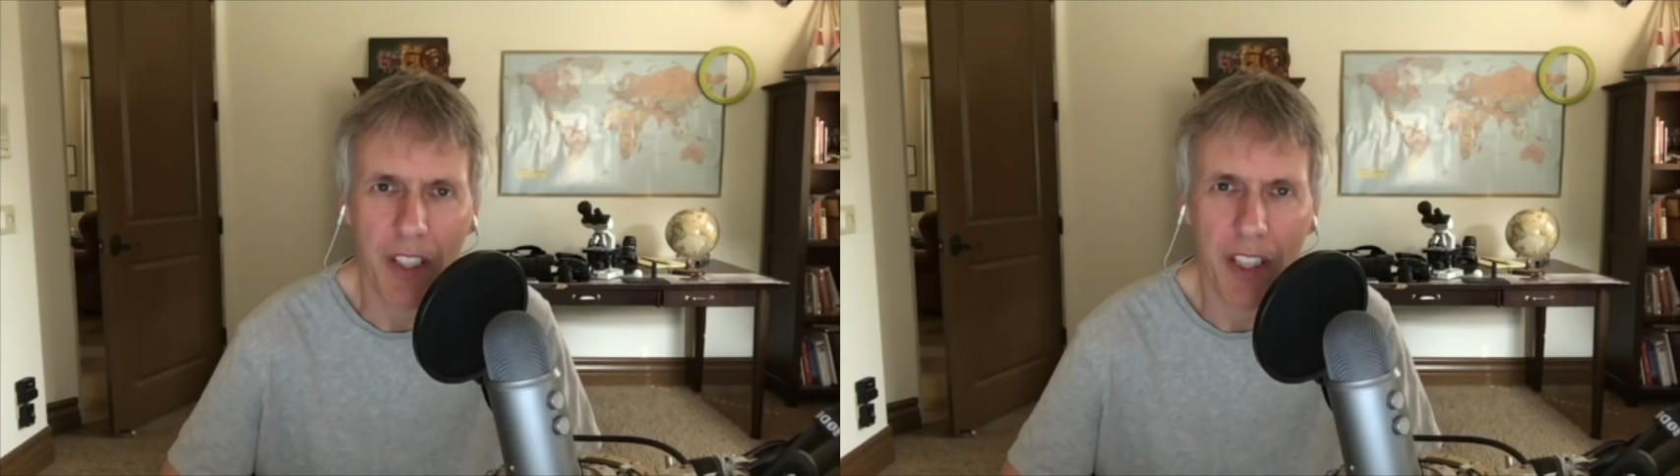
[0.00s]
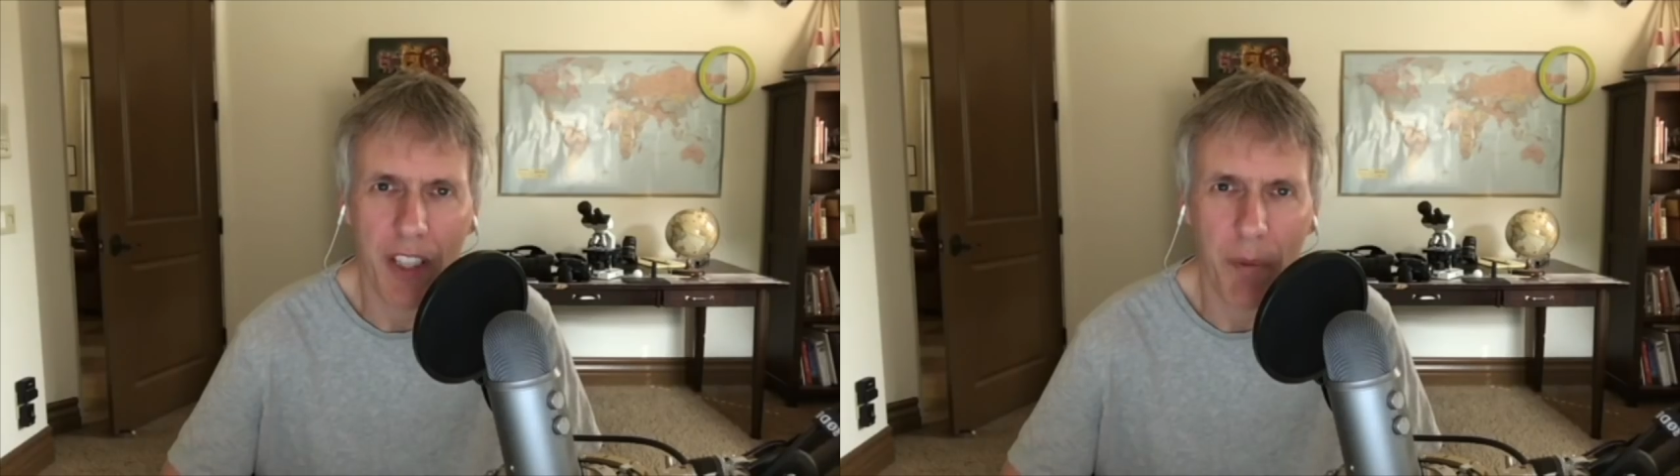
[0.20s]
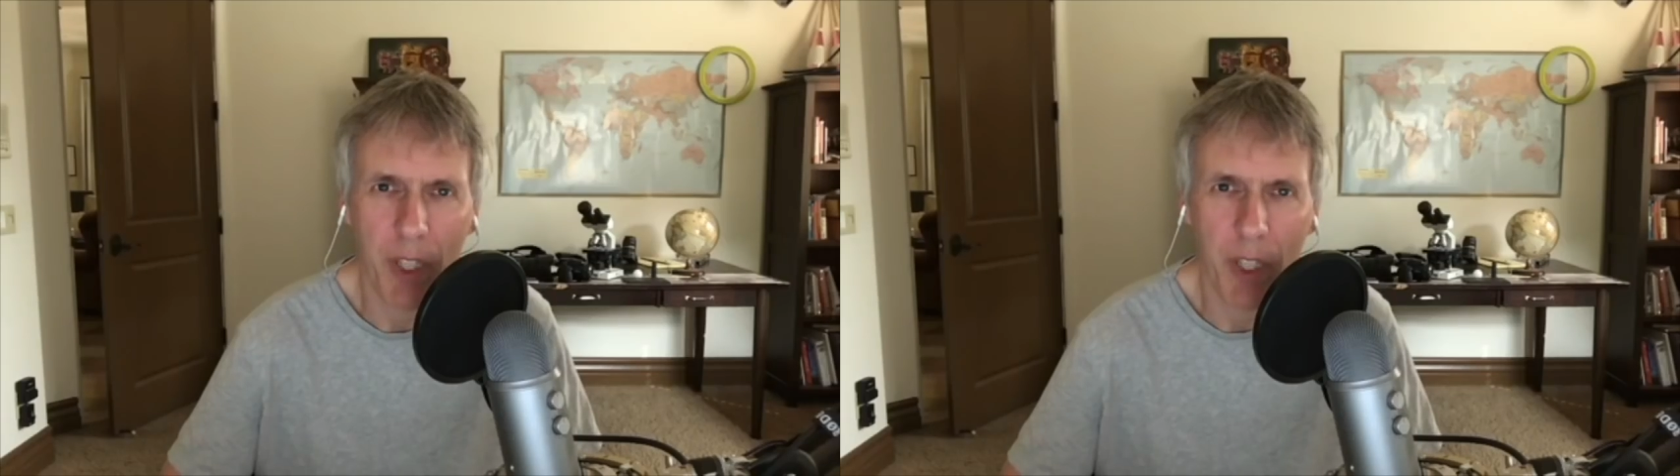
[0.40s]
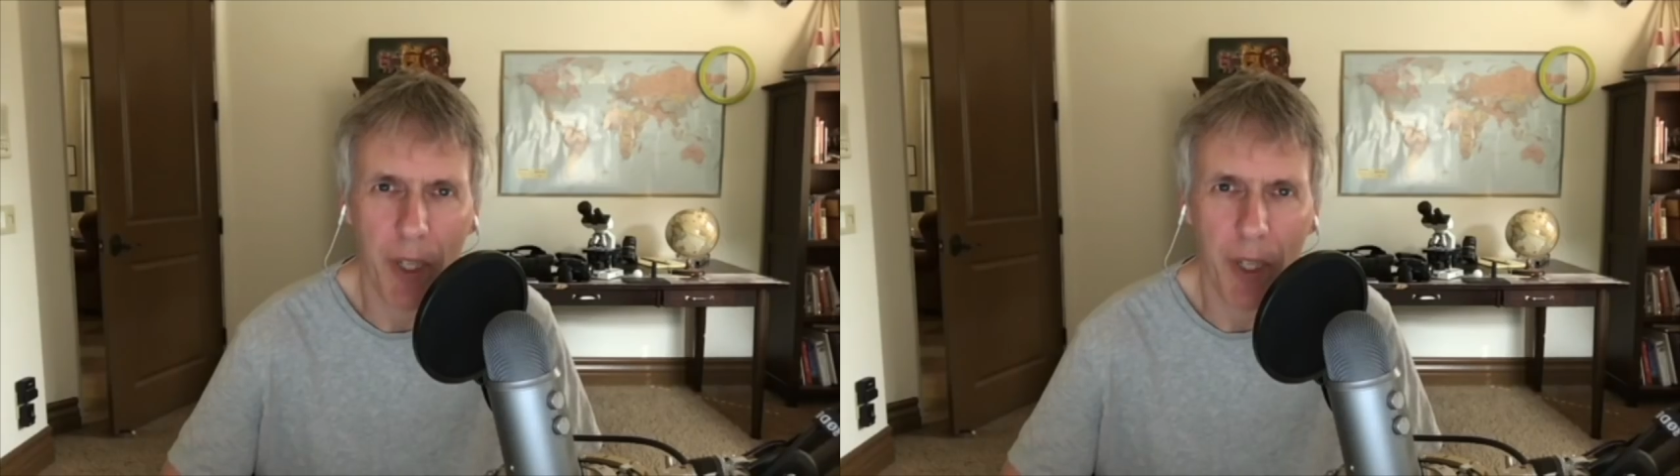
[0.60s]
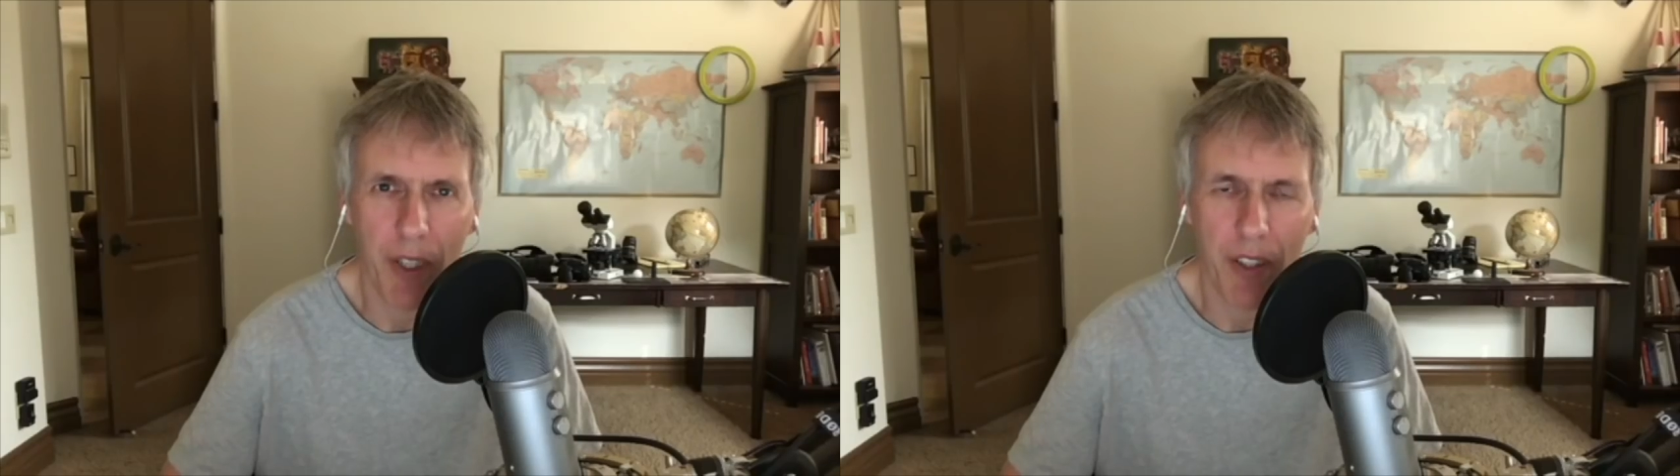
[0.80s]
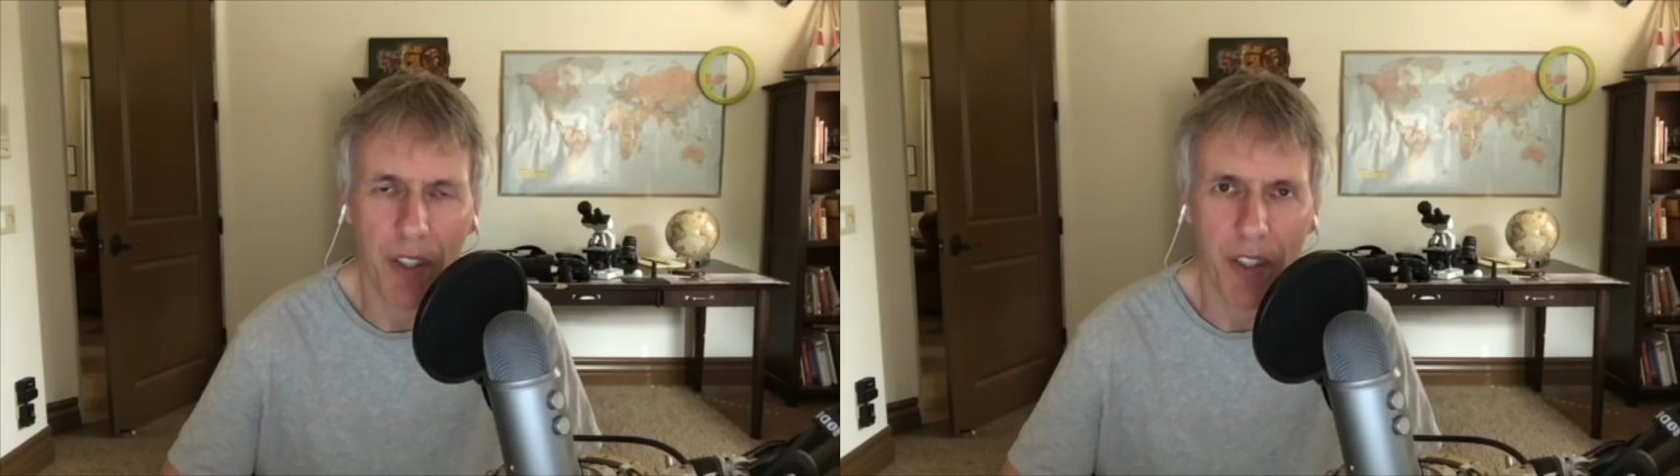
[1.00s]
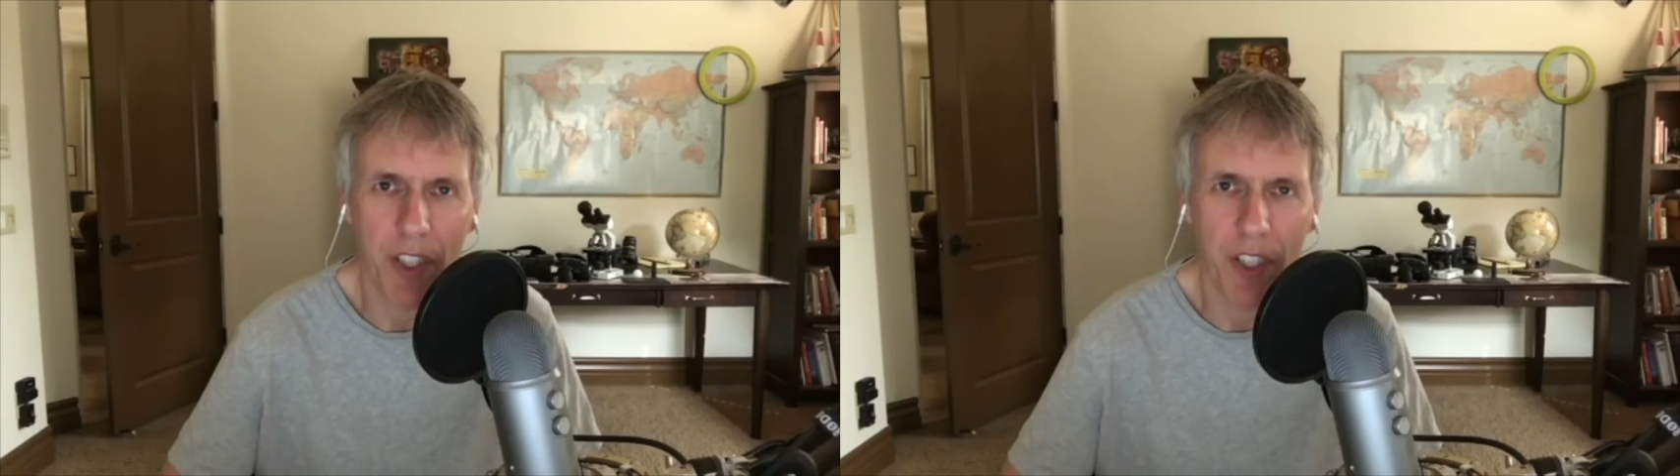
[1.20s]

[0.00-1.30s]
did something about